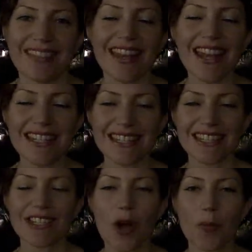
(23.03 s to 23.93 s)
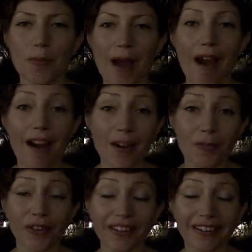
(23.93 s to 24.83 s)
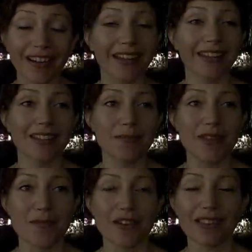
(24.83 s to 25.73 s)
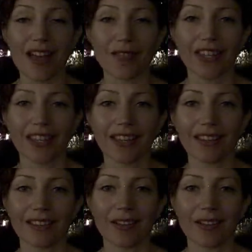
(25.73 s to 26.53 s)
That I just need to open my heart more and be more loving,